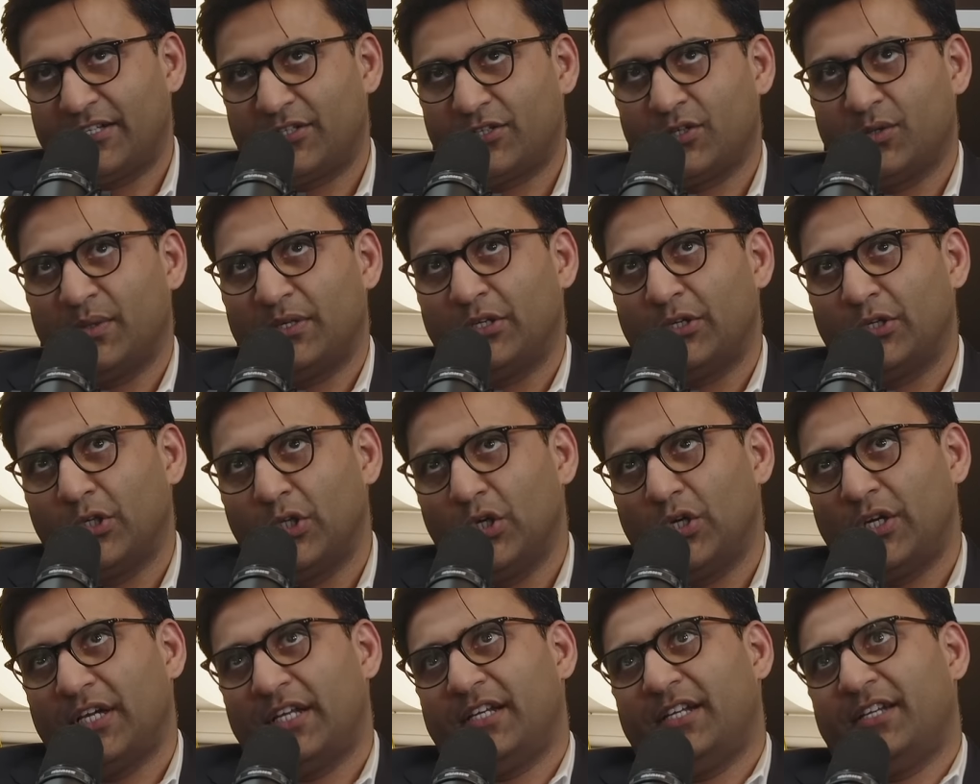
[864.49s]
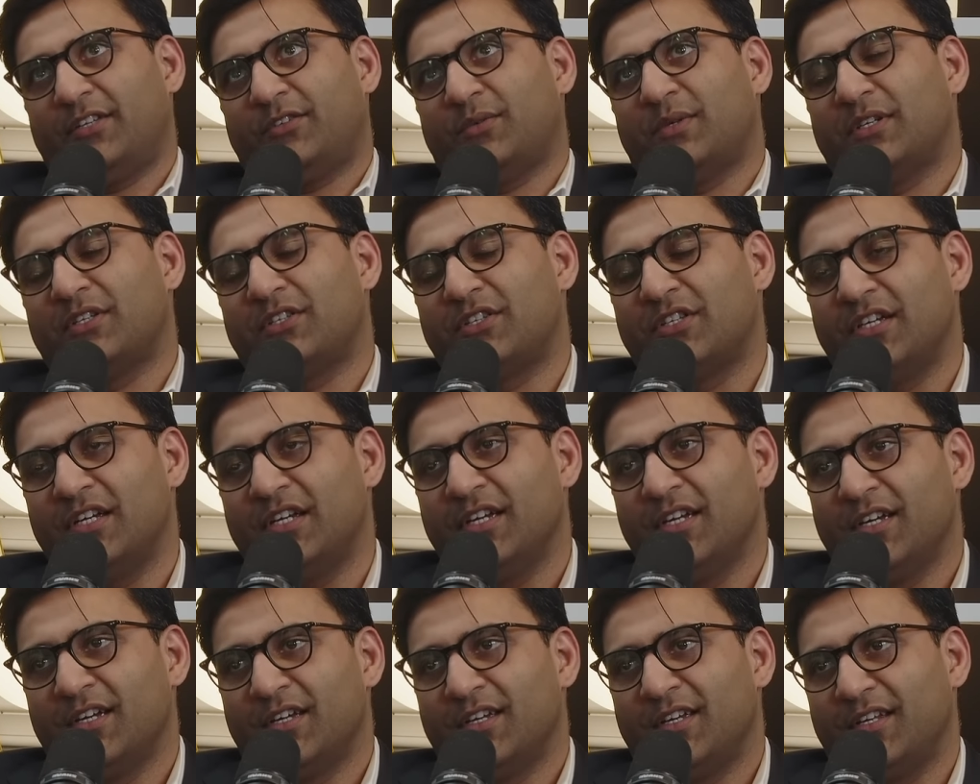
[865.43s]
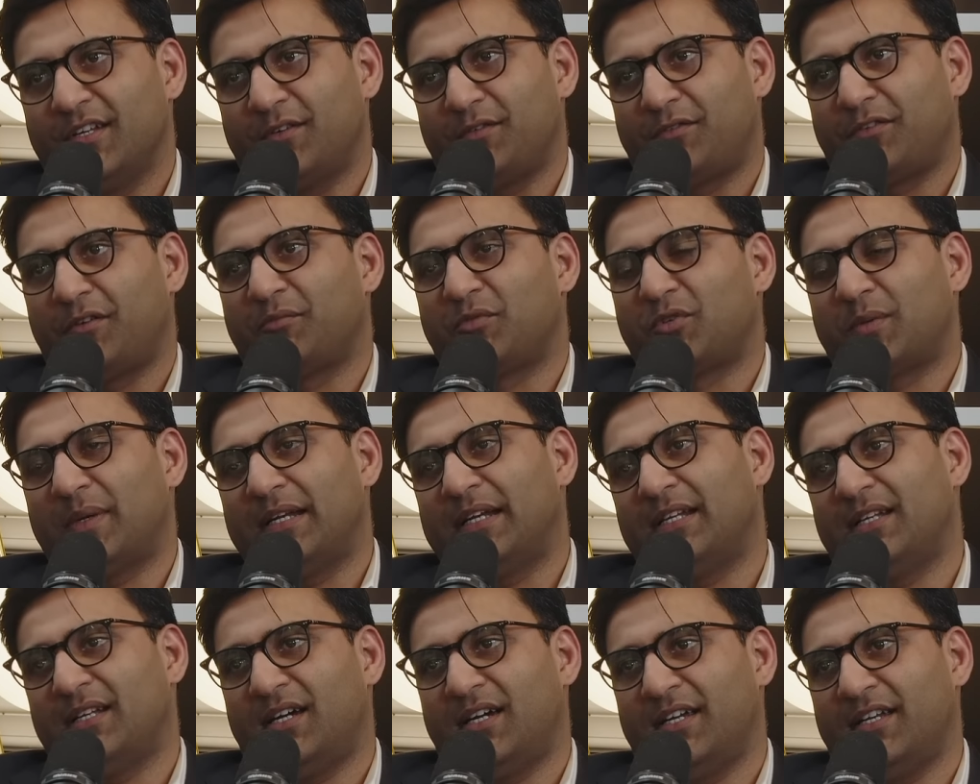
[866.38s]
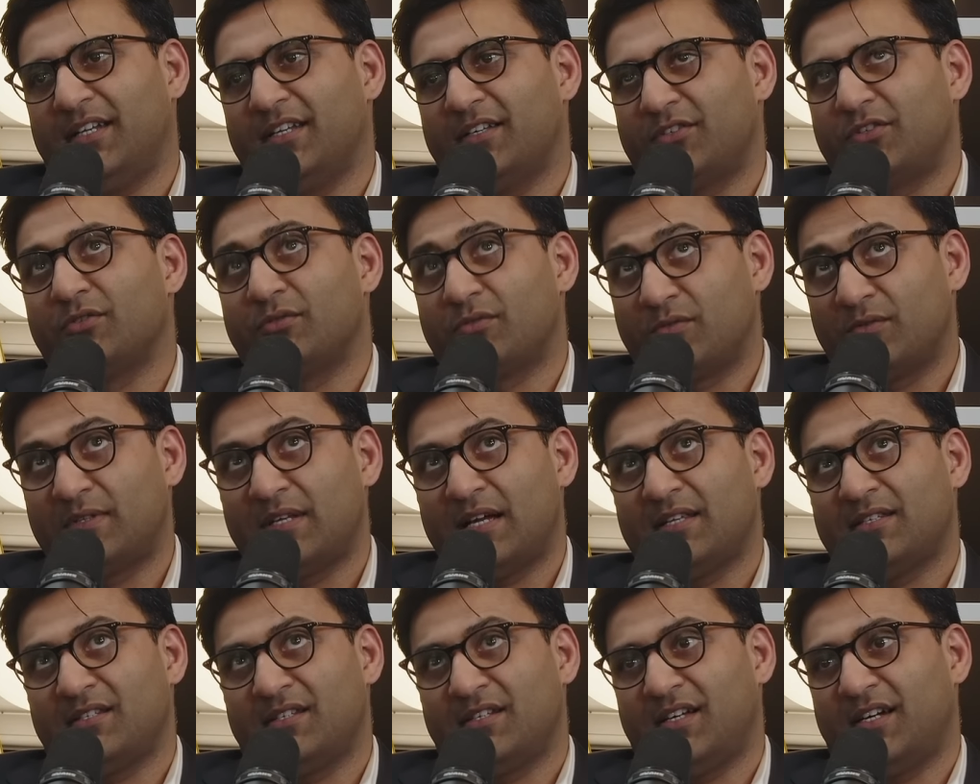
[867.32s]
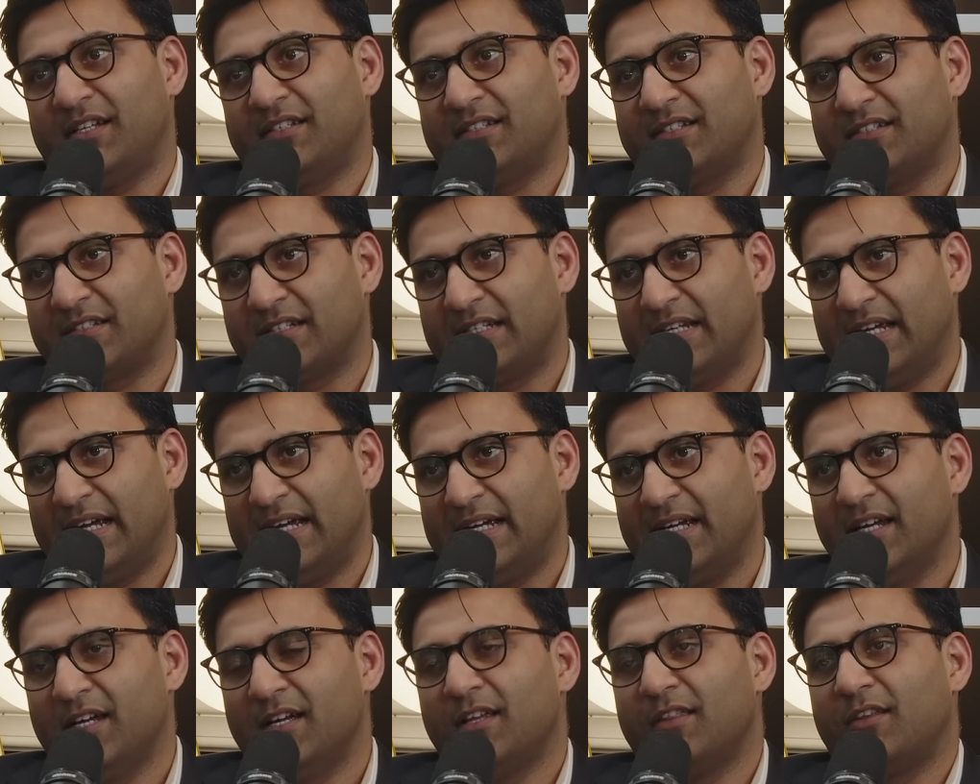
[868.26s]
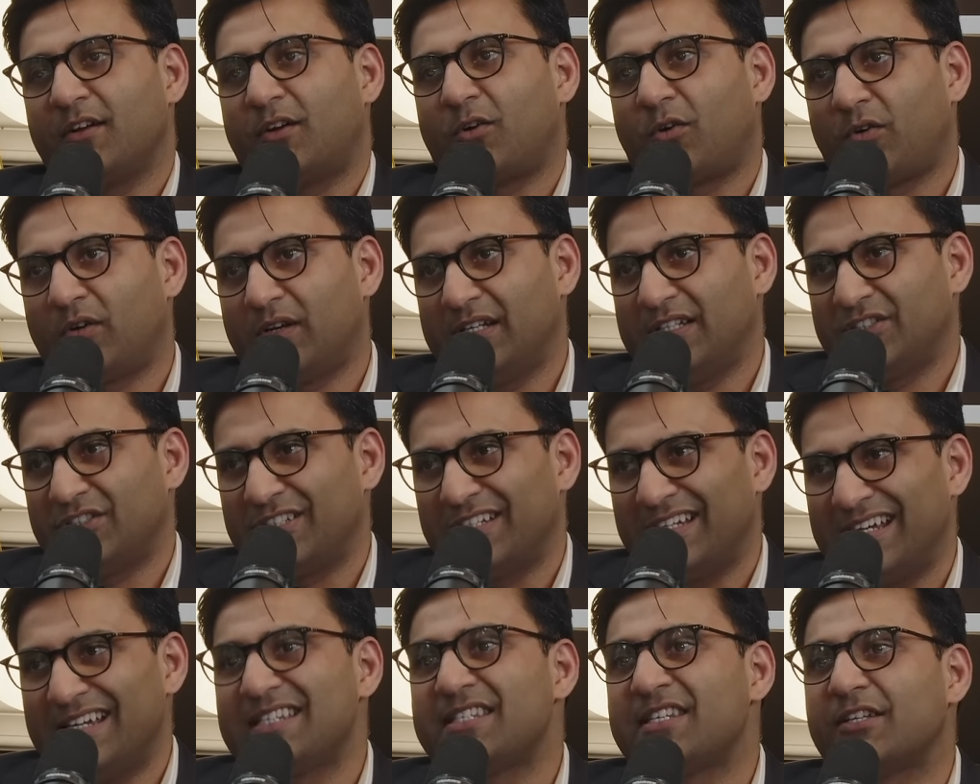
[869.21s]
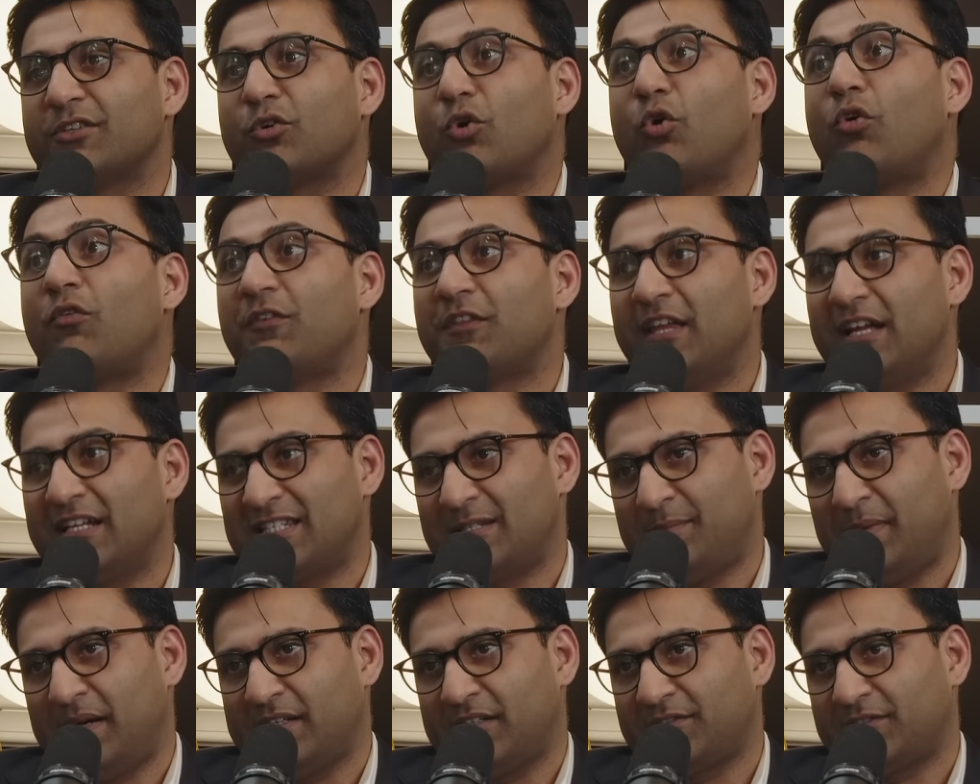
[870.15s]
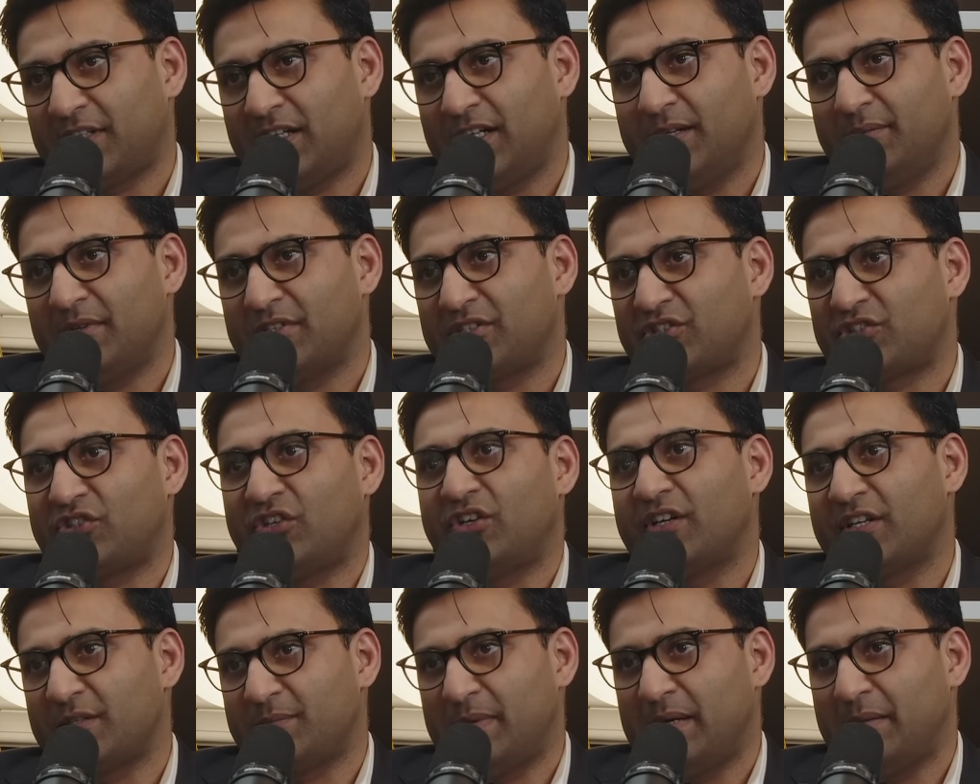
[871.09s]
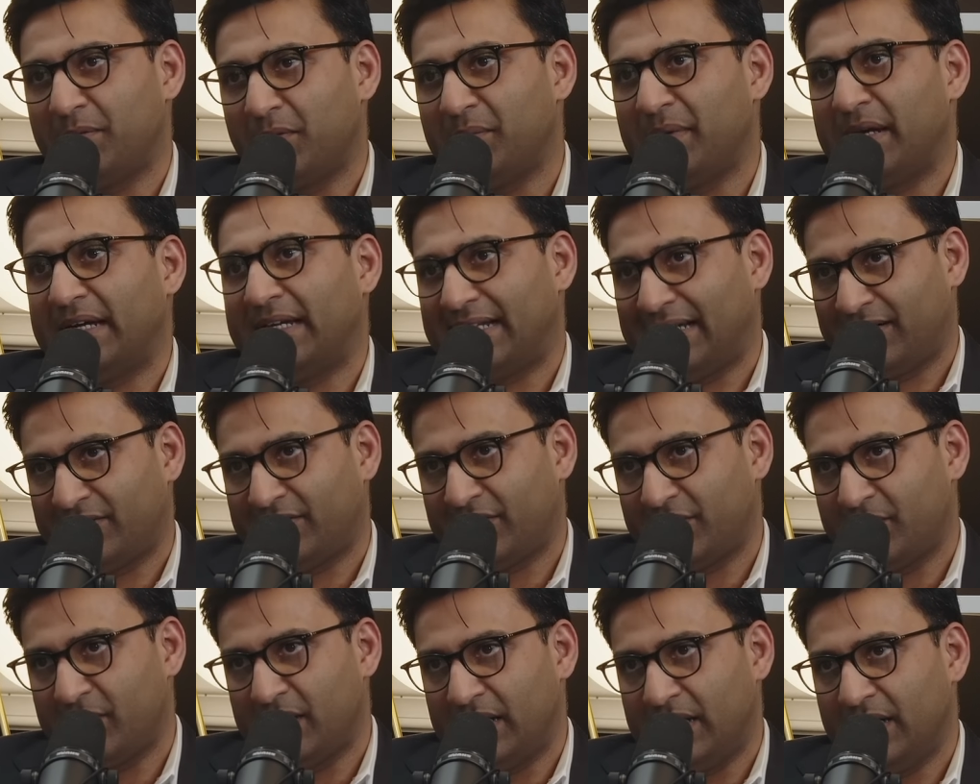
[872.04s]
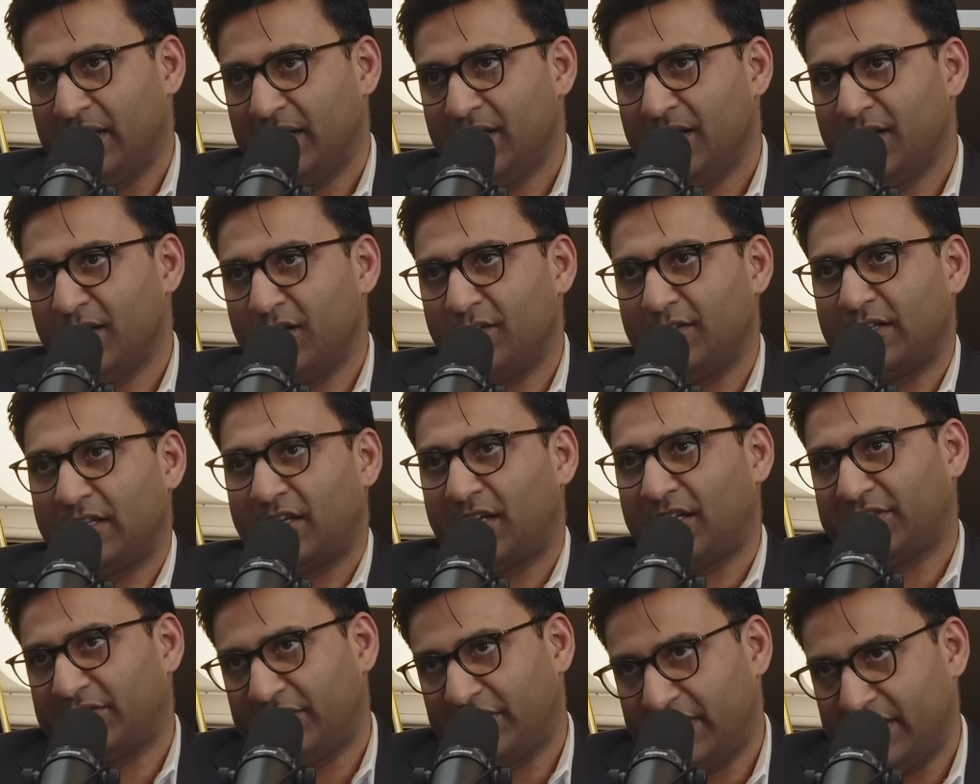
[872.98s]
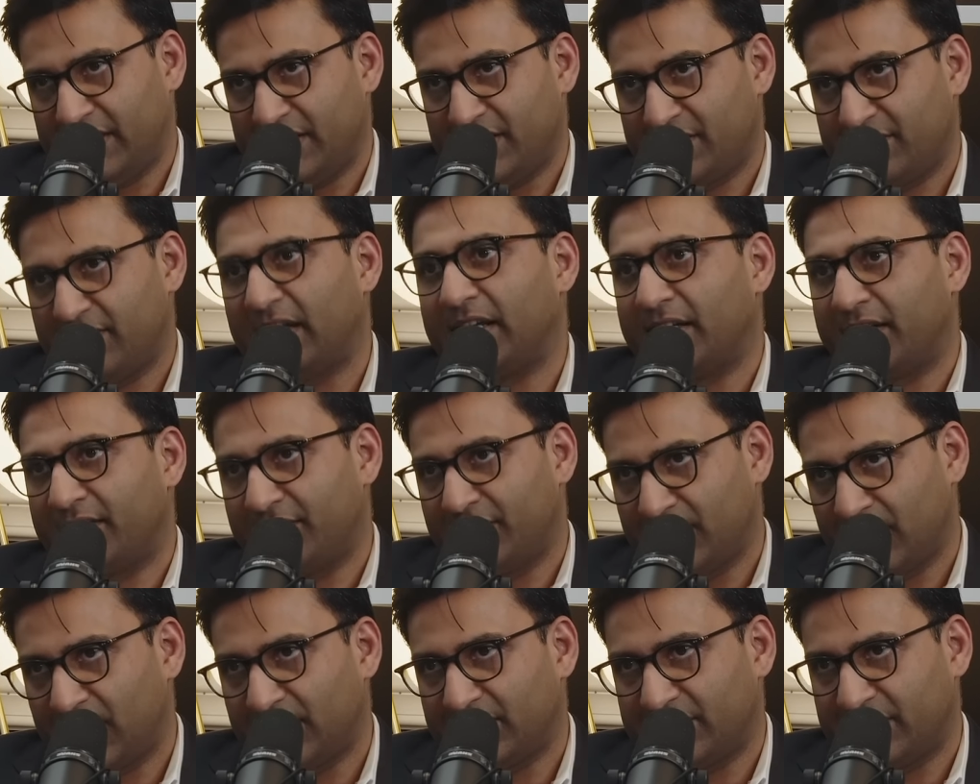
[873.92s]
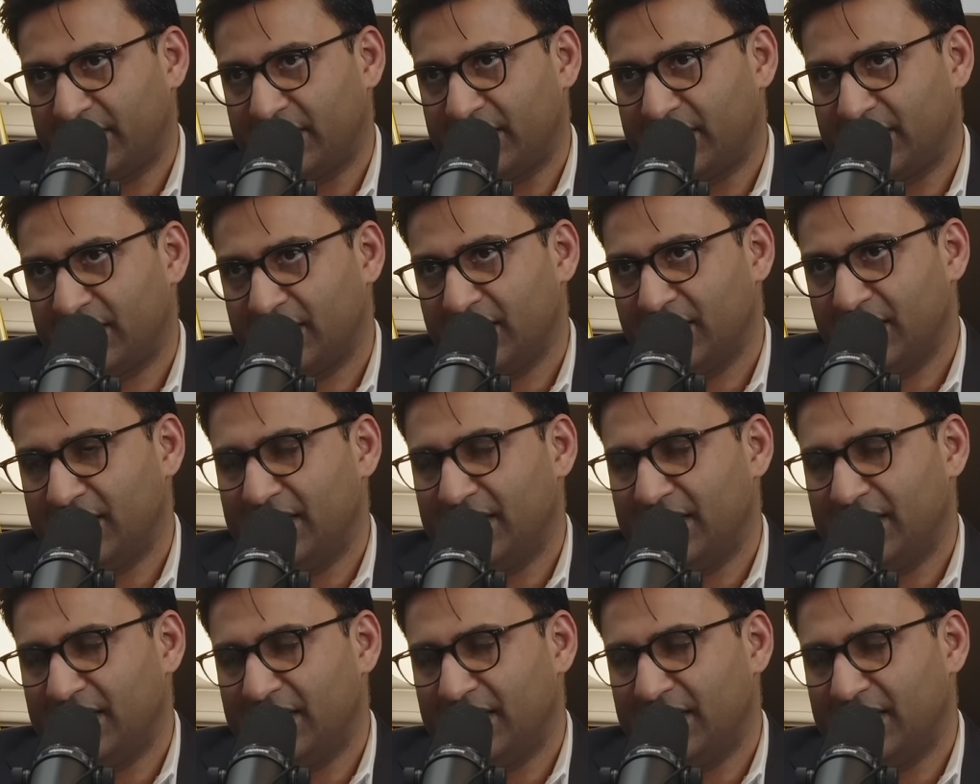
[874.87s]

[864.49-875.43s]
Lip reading: So when you look at it towards the, from 2009 to today, the correlation isn't over that span of time as strong as people make it out to be over the last 3 years, relative to the last 3 years.